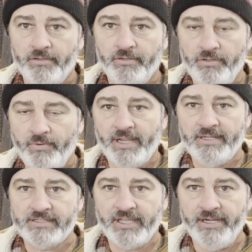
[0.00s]
You
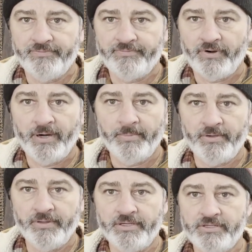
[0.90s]
ask any
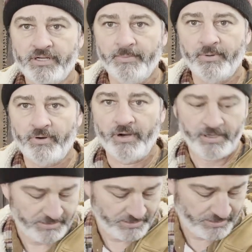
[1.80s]
farmer that you come across,